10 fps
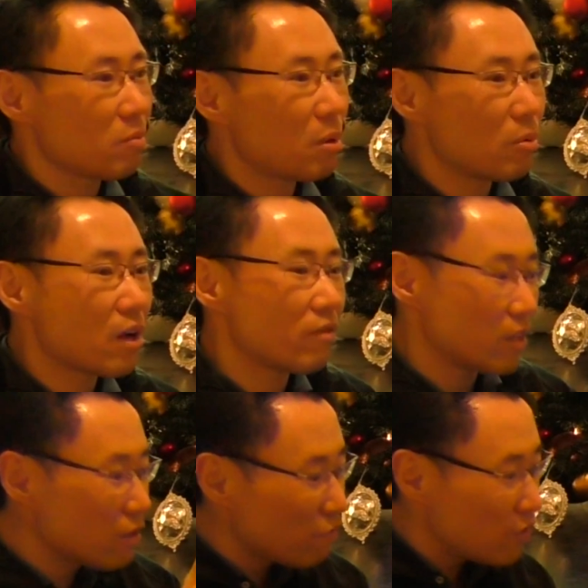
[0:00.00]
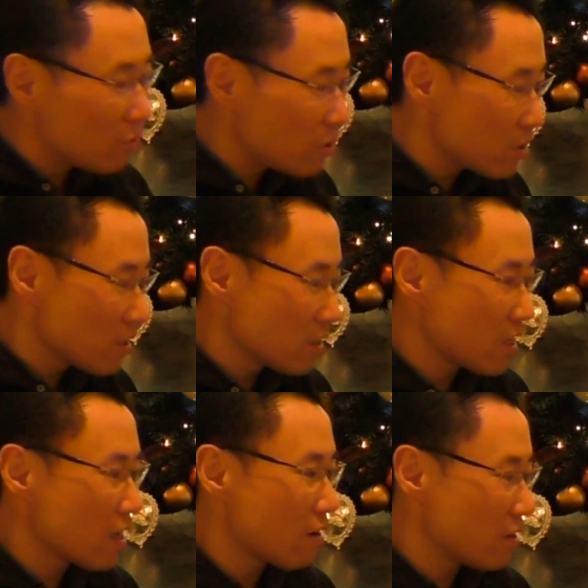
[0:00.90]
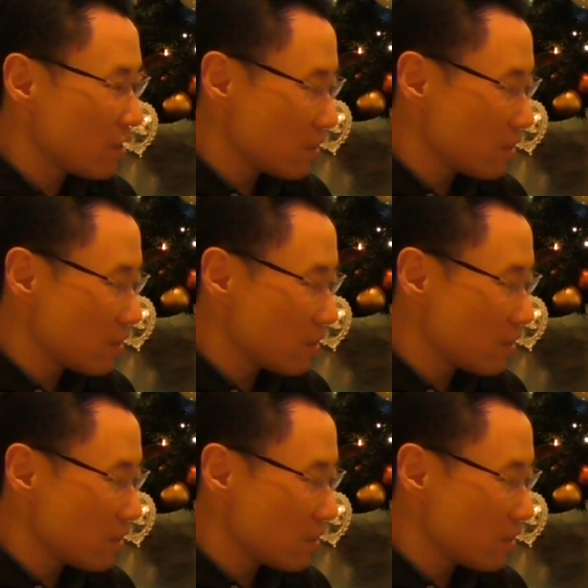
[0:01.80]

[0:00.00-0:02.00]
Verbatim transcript: People have this field, they, are,